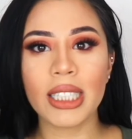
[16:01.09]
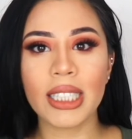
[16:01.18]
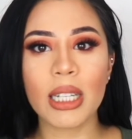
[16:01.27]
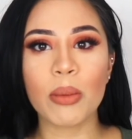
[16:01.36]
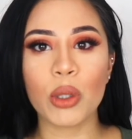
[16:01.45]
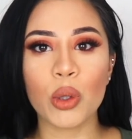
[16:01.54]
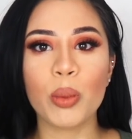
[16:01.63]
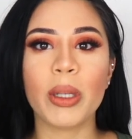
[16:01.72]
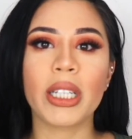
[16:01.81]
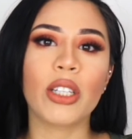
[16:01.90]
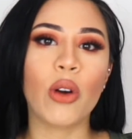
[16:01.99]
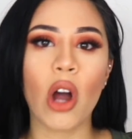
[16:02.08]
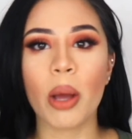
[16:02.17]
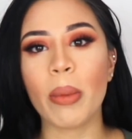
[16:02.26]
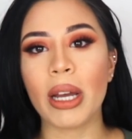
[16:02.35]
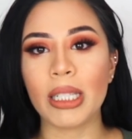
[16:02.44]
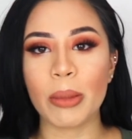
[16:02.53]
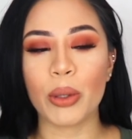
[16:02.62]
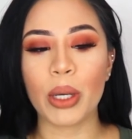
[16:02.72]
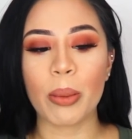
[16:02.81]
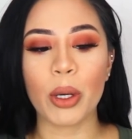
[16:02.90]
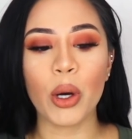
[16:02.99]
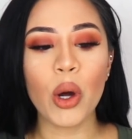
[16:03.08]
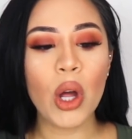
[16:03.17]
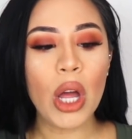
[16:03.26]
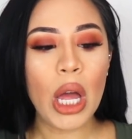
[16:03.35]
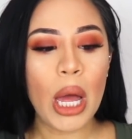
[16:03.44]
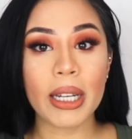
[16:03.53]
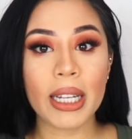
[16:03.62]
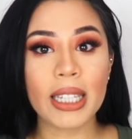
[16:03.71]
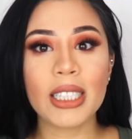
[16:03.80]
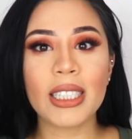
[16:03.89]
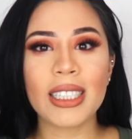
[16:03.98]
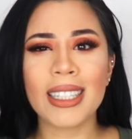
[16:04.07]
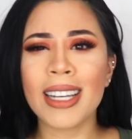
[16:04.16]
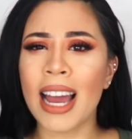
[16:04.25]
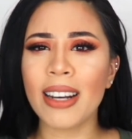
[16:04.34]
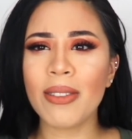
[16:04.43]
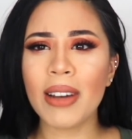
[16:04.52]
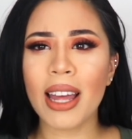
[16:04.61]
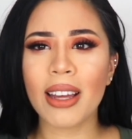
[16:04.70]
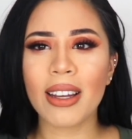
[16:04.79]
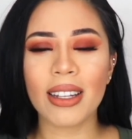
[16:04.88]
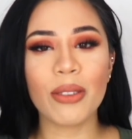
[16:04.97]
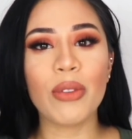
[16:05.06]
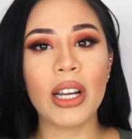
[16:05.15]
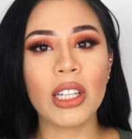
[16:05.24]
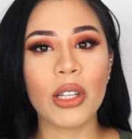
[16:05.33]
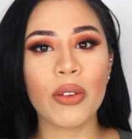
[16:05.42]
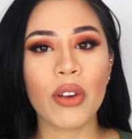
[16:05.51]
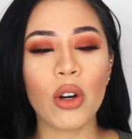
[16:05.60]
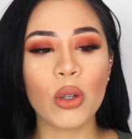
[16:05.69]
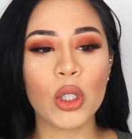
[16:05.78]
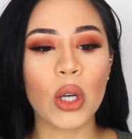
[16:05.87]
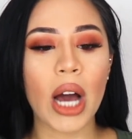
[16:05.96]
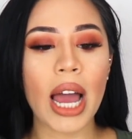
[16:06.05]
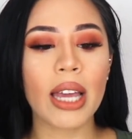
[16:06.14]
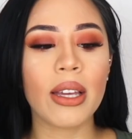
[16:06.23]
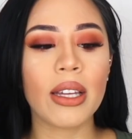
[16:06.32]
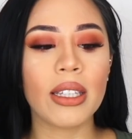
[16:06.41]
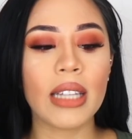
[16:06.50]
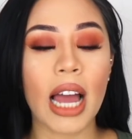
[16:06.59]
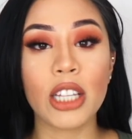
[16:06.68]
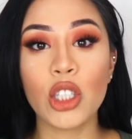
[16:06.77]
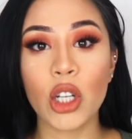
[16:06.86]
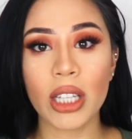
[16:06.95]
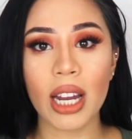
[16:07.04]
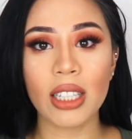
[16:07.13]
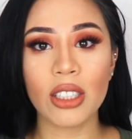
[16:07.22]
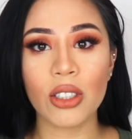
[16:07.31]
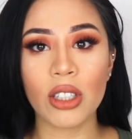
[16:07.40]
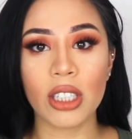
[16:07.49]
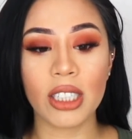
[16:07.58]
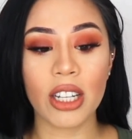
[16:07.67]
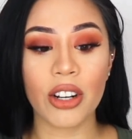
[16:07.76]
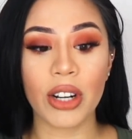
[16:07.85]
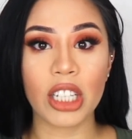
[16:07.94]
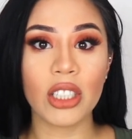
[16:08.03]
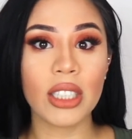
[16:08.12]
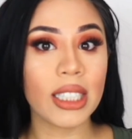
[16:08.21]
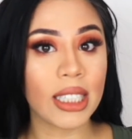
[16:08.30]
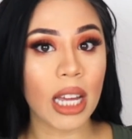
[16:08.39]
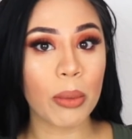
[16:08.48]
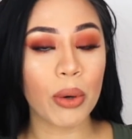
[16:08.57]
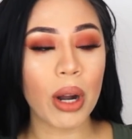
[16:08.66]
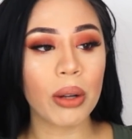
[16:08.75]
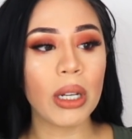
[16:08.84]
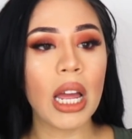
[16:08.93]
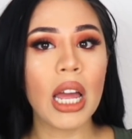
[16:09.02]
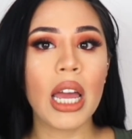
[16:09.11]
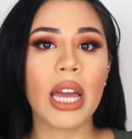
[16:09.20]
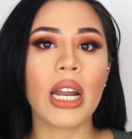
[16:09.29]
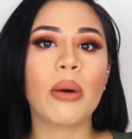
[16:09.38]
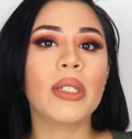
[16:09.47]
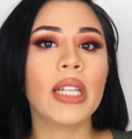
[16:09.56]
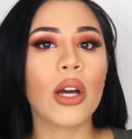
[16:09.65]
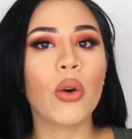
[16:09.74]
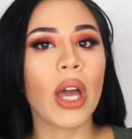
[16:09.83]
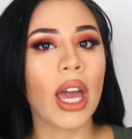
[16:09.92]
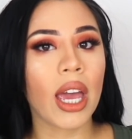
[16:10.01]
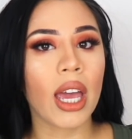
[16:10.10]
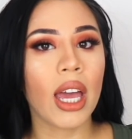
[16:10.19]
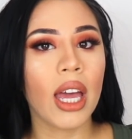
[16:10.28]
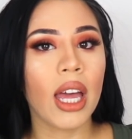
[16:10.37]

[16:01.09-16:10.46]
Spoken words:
is his name too, but they'll call him by his middle name, you know? But it's kind of like really difficult. So I took that into consideration this time around. And I was like, okay,